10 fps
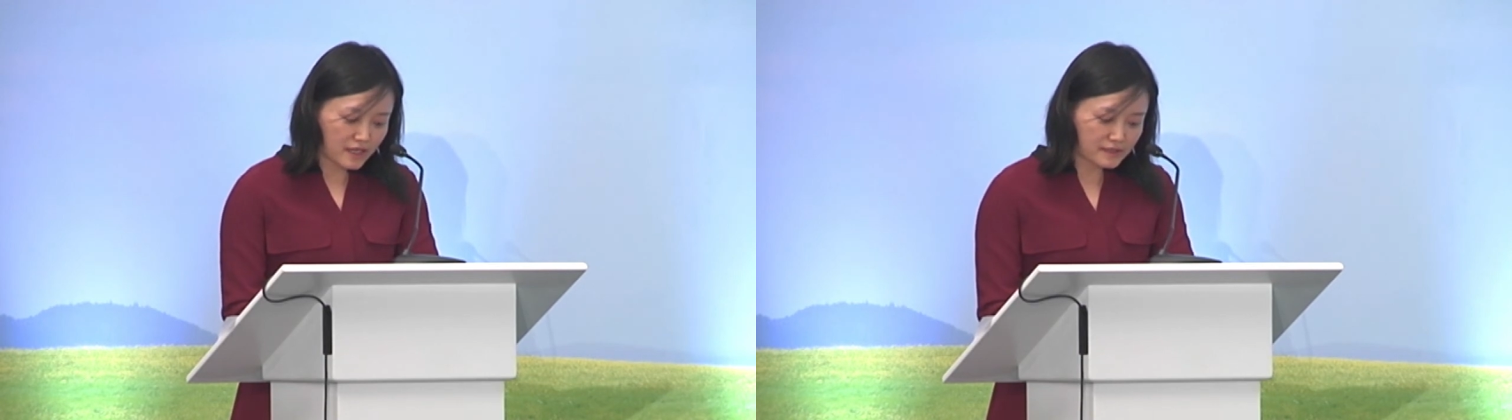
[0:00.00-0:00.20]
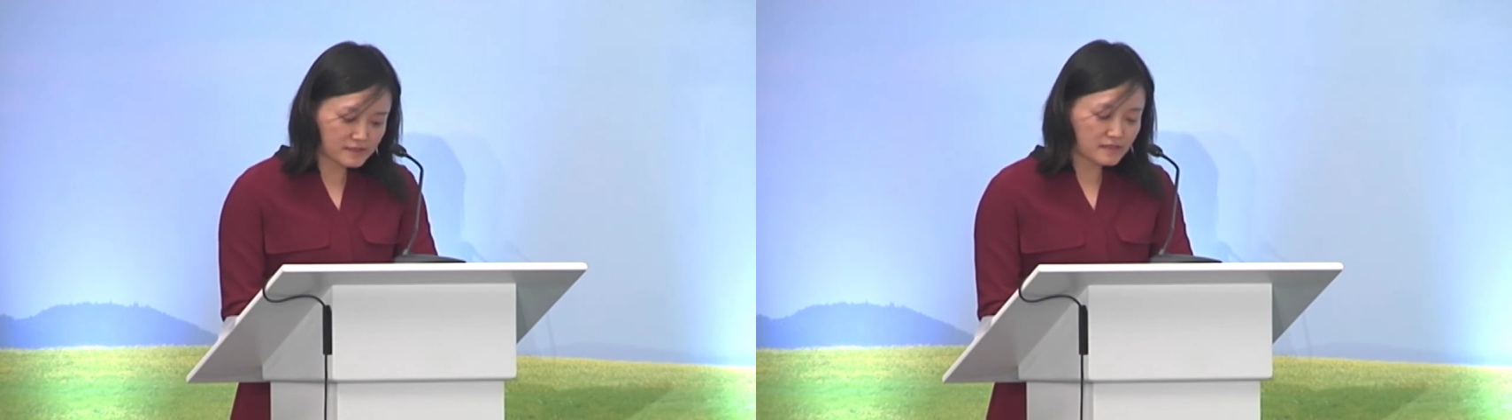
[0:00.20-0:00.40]

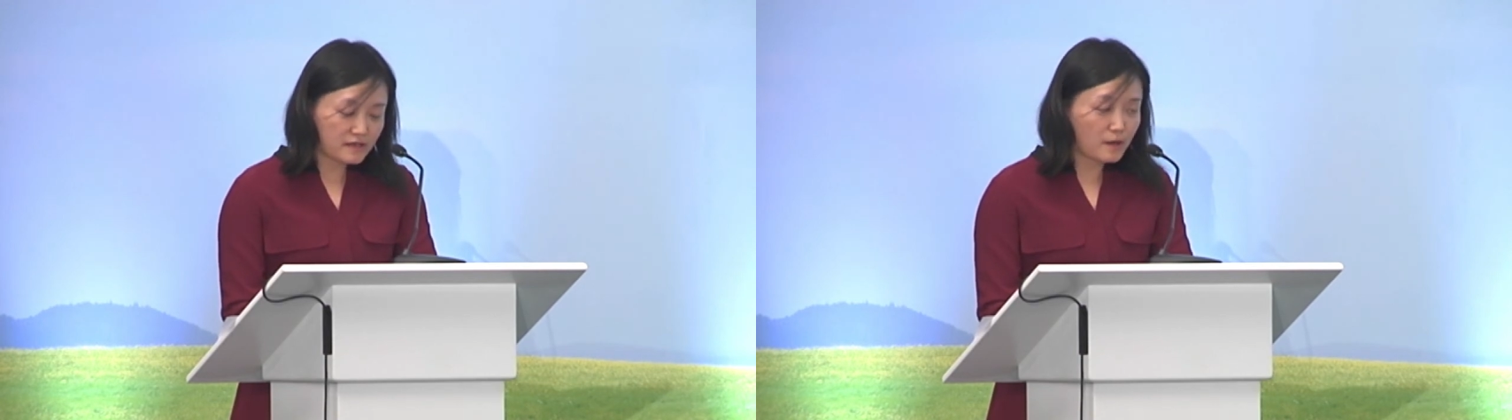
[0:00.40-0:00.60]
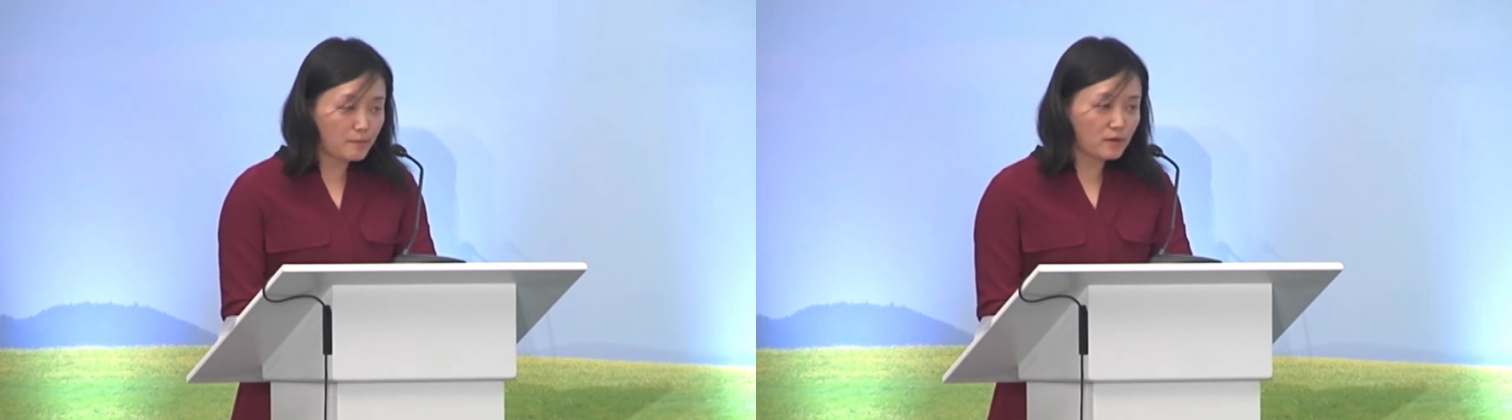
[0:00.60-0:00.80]
is the
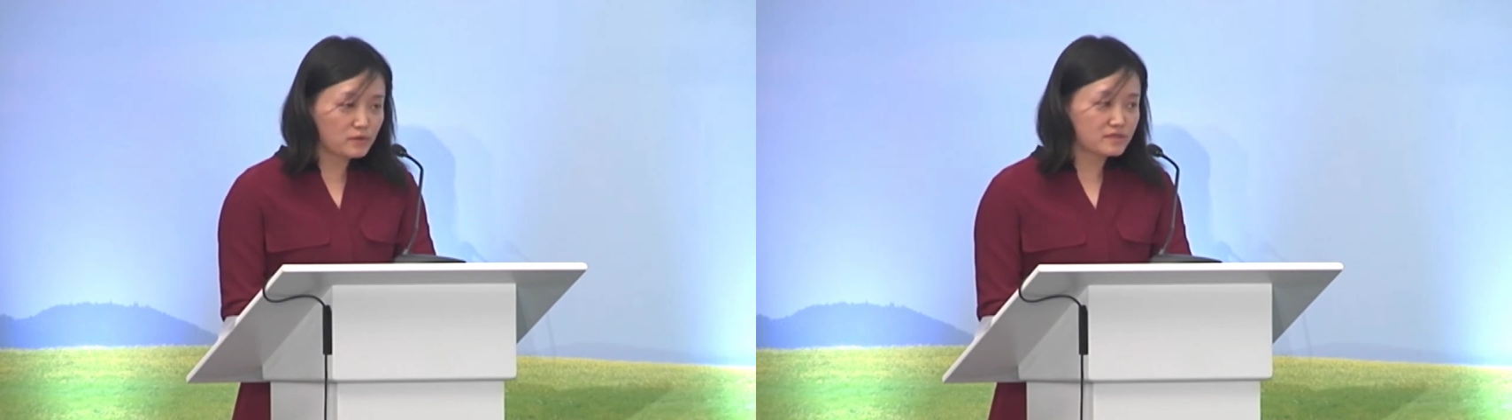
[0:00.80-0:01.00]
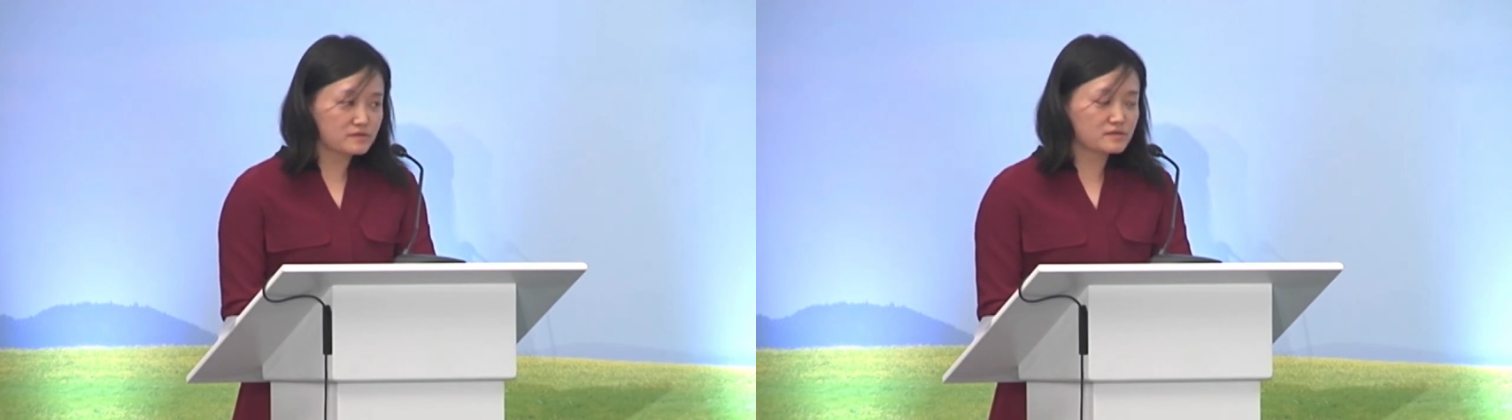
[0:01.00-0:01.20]

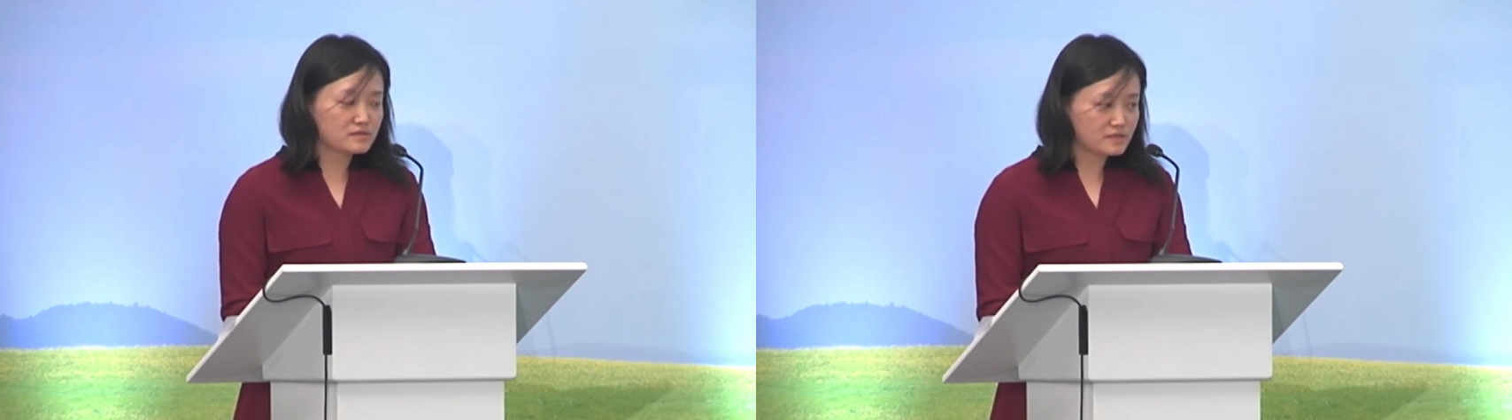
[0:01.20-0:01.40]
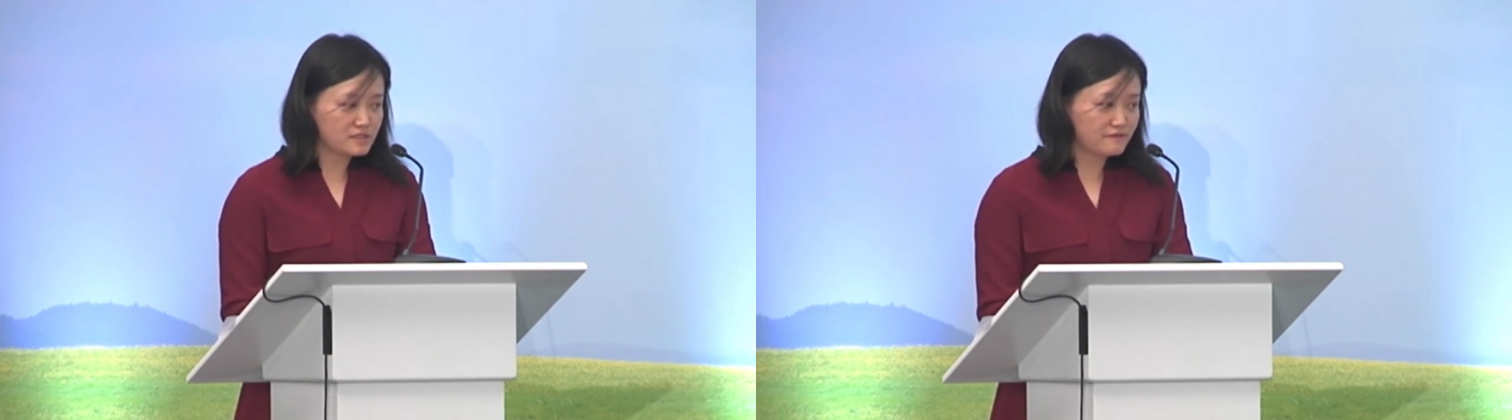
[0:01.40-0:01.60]

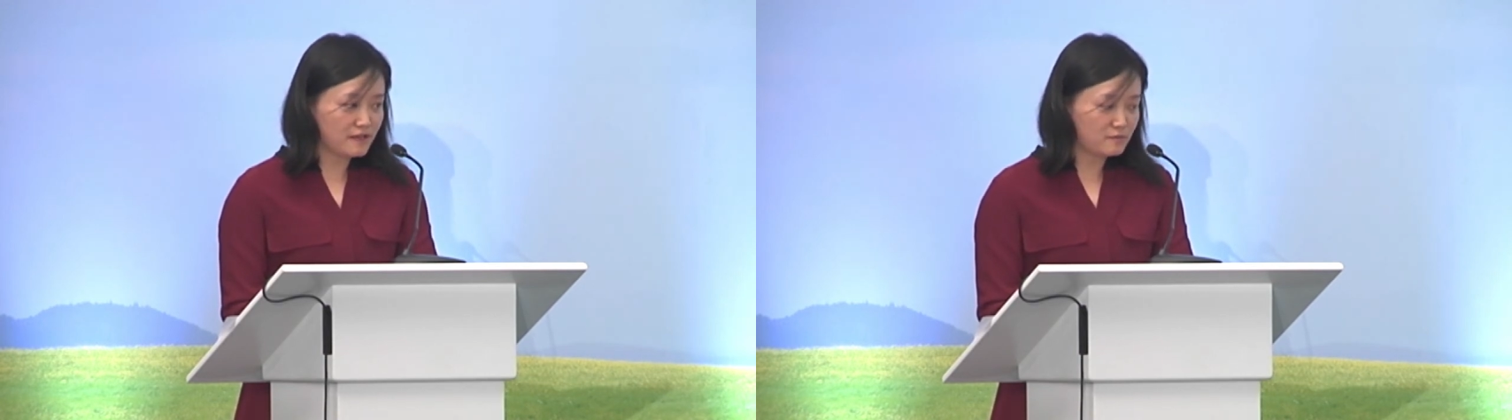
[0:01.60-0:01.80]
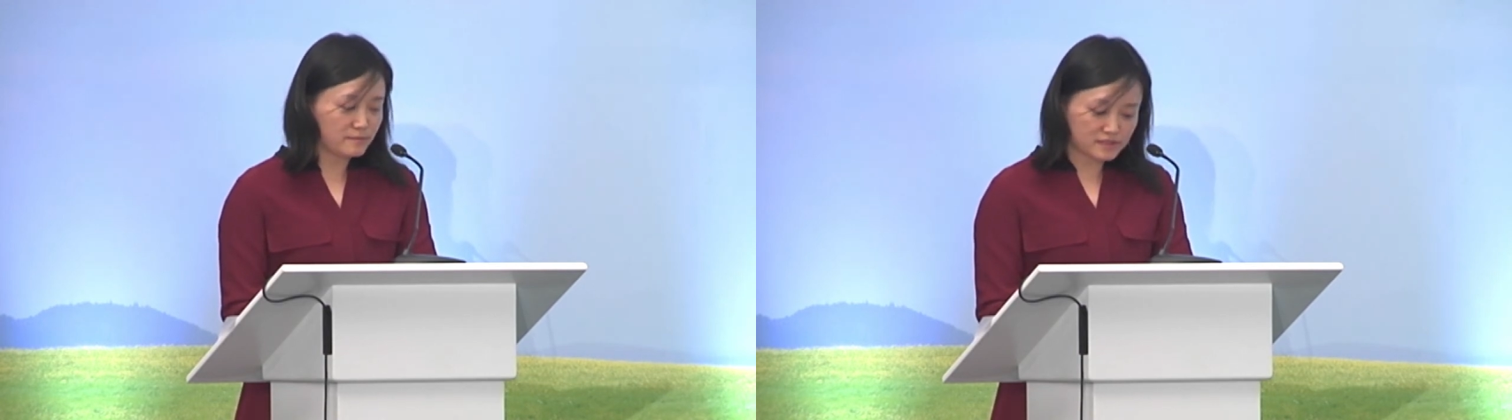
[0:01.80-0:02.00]
harmonious
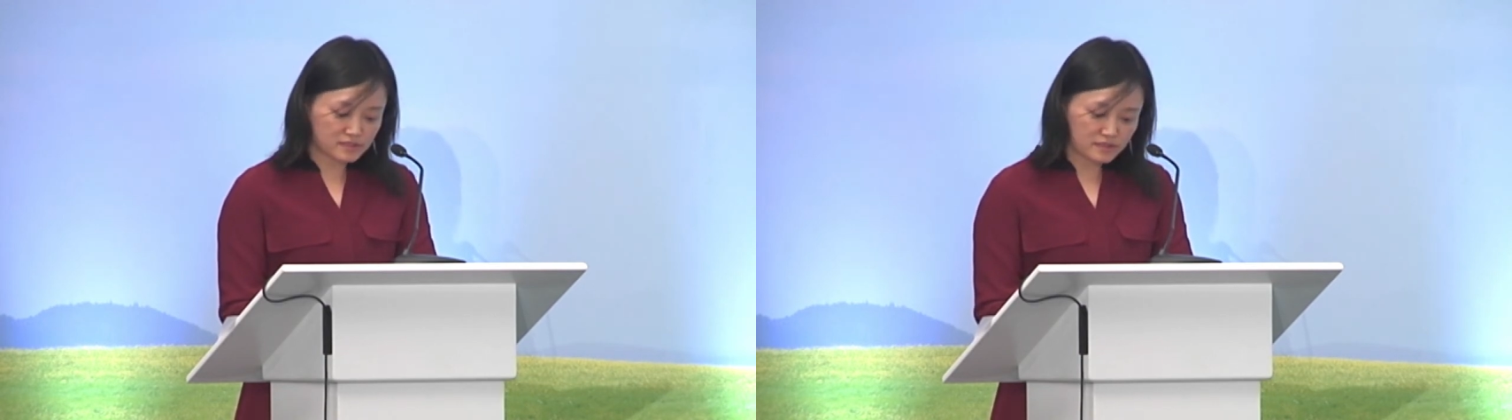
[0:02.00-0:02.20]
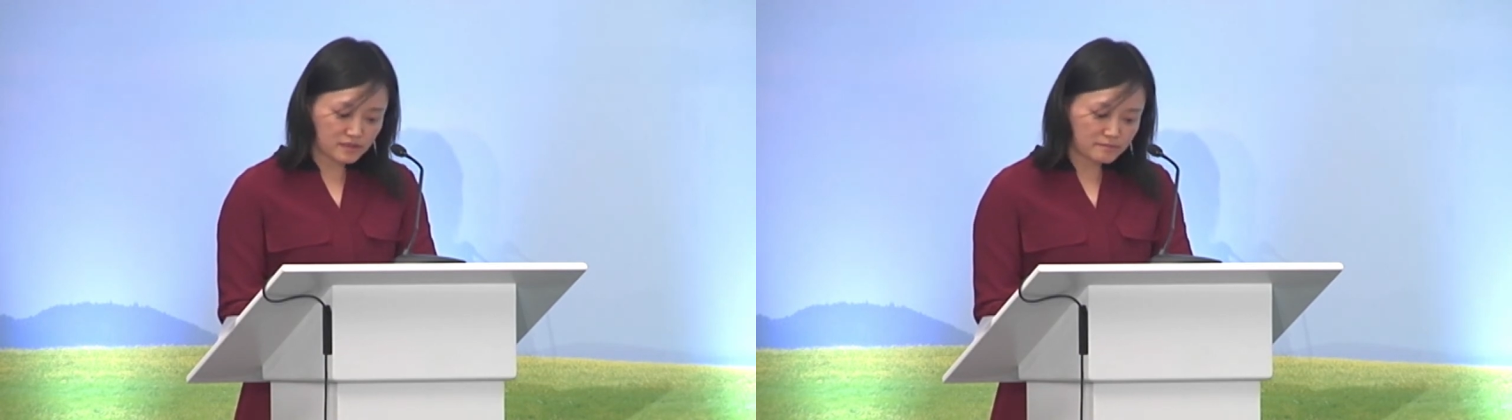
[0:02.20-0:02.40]
development